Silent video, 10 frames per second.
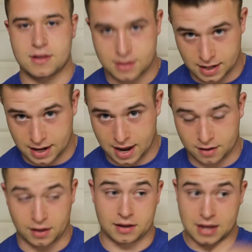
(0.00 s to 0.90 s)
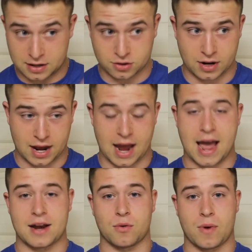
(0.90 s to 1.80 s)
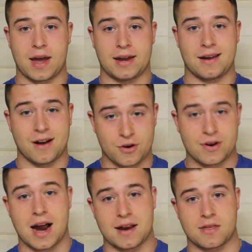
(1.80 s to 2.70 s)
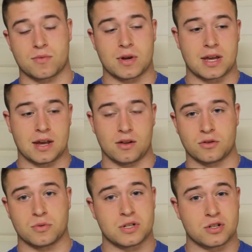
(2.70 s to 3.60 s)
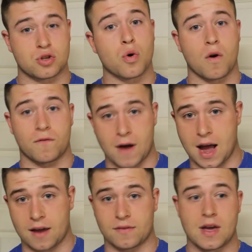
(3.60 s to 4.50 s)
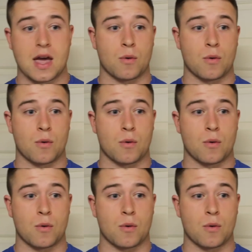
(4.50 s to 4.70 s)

today, like yesterday, I had to weigh under 93 kilos, which is 205,